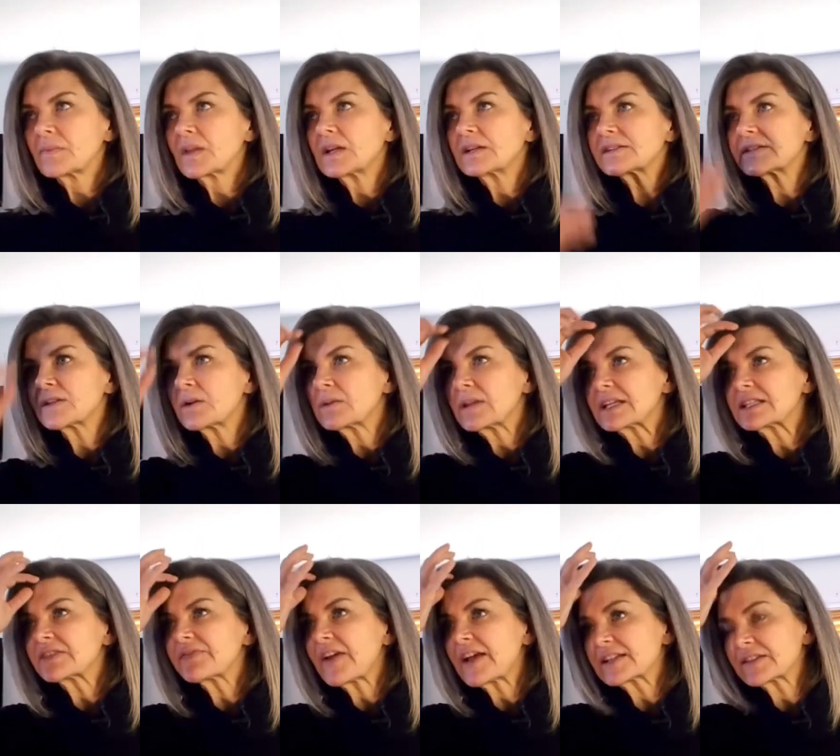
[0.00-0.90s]
So
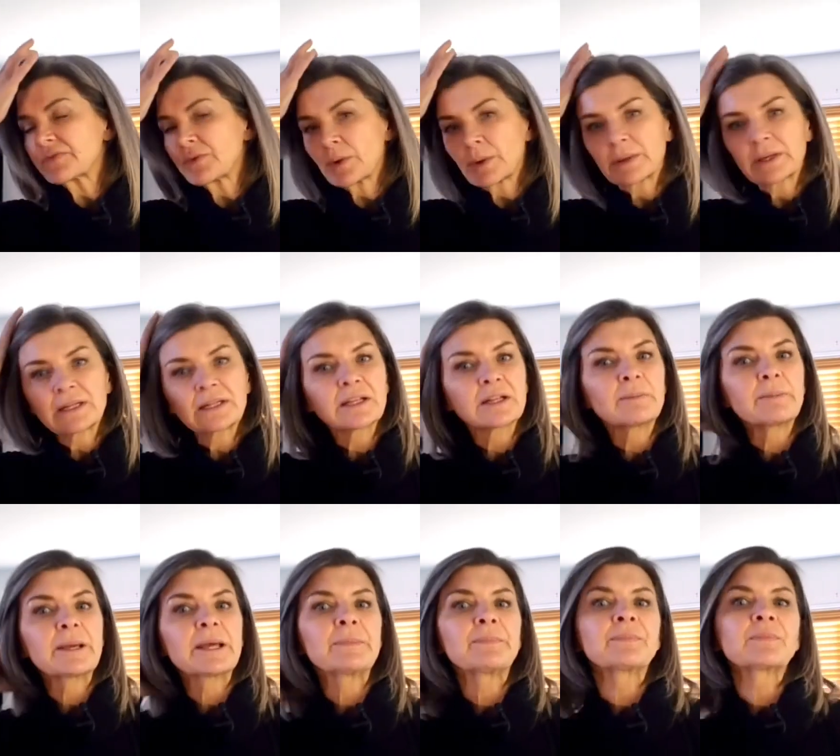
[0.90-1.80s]
let's fast forward a little
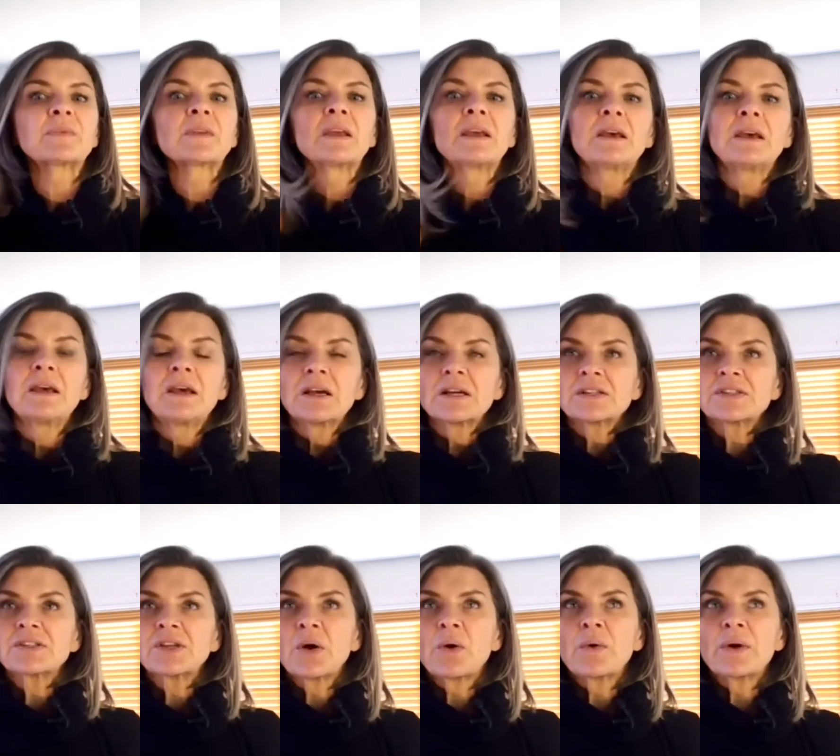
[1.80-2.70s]
bit.
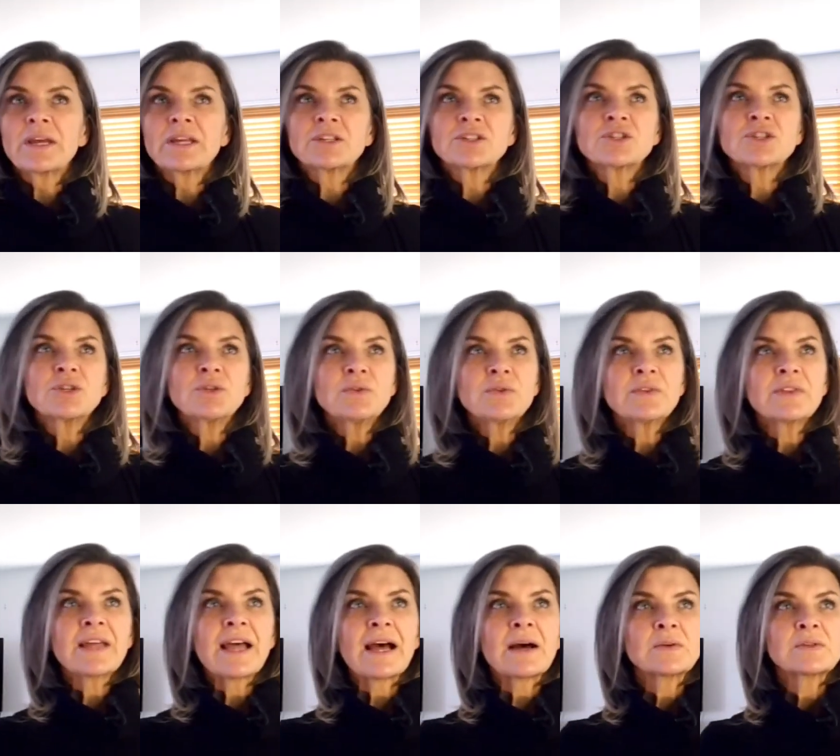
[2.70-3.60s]
So in
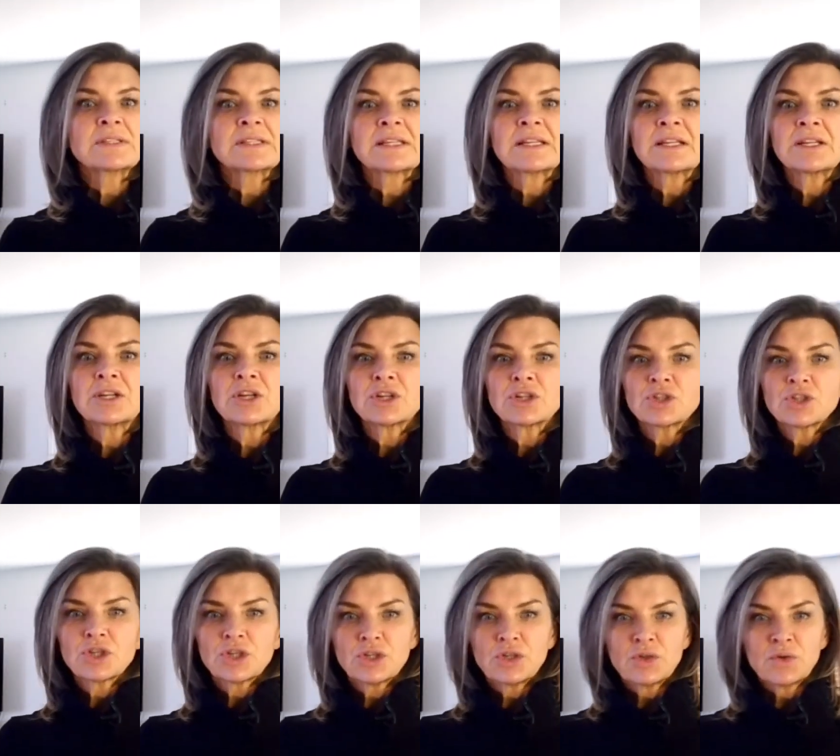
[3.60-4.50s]

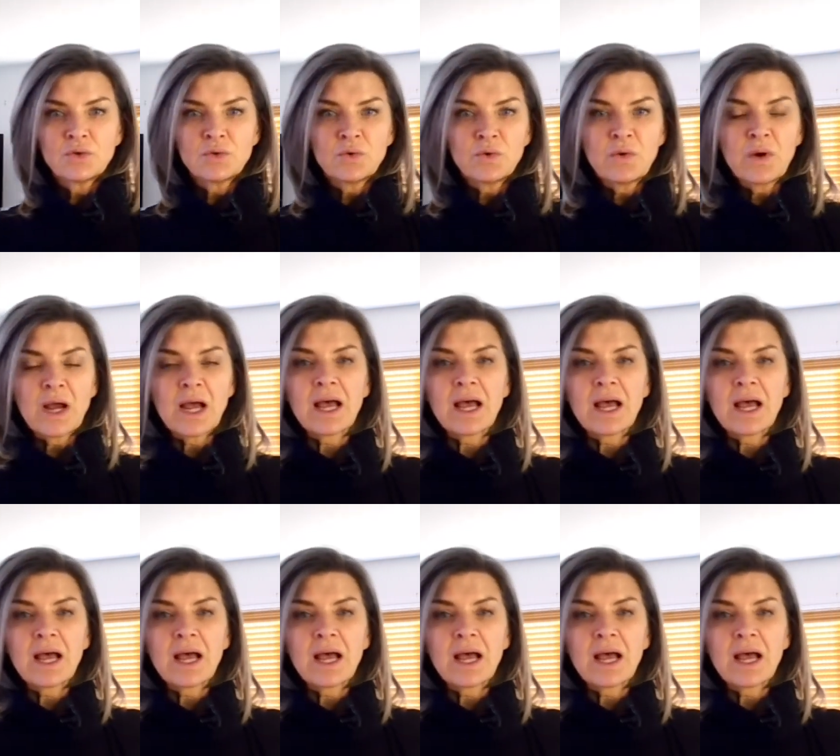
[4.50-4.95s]
2002,